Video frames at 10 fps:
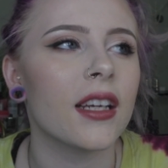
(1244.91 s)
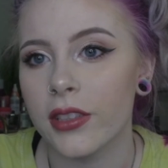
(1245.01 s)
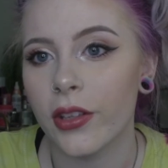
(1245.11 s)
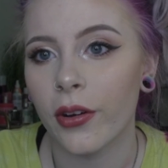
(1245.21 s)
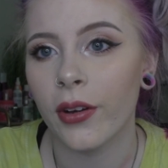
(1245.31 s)

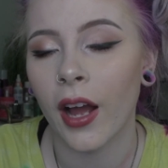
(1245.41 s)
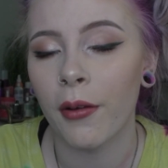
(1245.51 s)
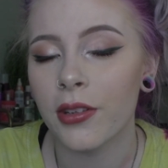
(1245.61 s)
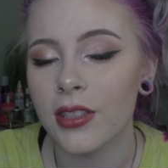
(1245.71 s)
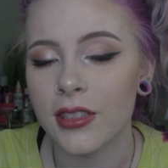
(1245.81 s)
So I
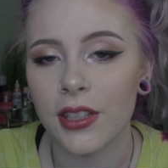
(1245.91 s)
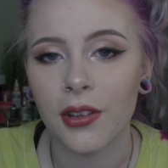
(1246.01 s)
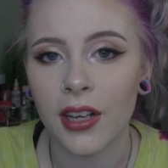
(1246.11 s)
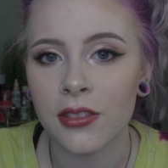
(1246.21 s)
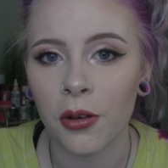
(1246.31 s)
will just see you
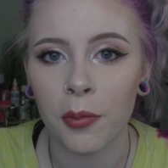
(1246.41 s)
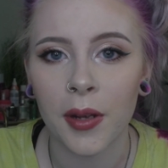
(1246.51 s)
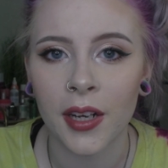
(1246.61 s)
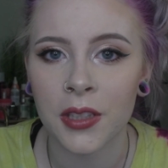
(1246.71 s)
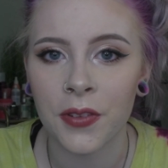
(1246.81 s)
guys on my
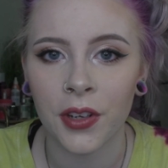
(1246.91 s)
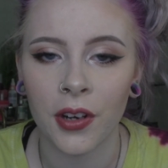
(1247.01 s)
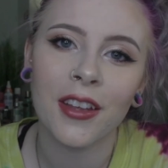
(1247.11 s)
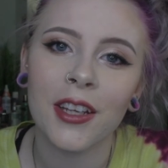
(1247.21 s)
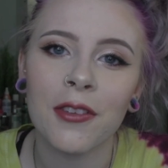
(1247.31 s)
next
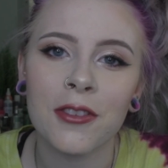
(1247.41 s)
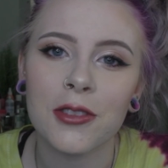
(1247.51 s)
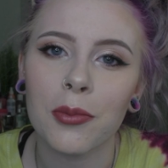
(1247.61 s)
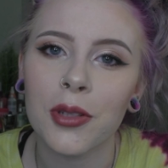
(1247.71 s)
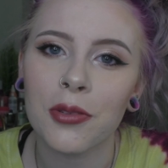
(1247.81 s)
video. Thank you
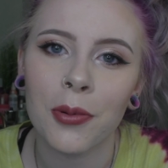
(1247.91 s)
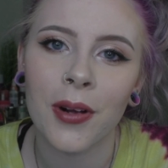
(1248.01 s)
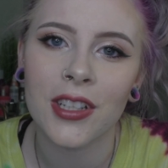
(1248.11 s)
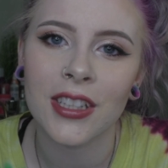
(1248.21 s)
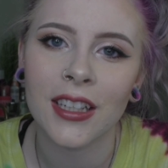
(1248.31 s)
so much for
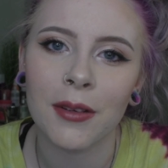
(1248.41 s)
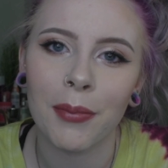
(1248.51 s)
watching.